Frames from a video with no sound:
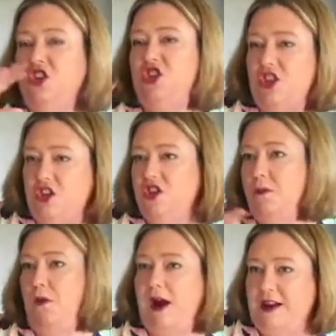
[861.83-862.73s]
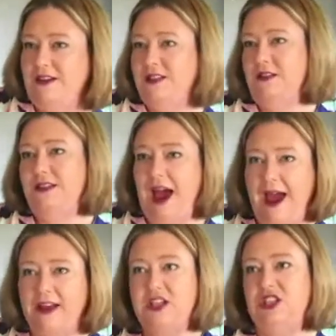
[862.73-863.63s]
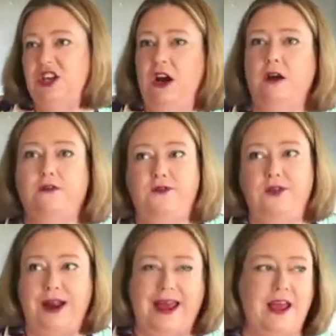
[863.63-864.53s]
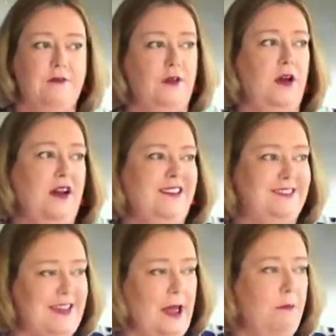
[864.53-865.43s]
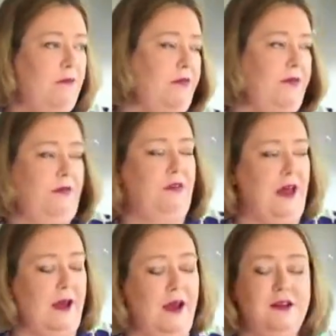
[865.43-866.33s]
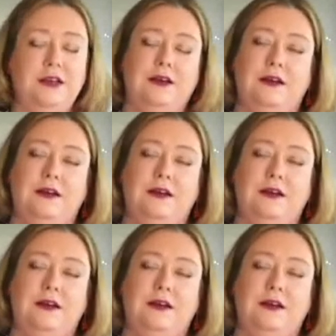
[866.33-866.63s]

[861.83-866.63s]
gingerbread texture, flavor, depth there.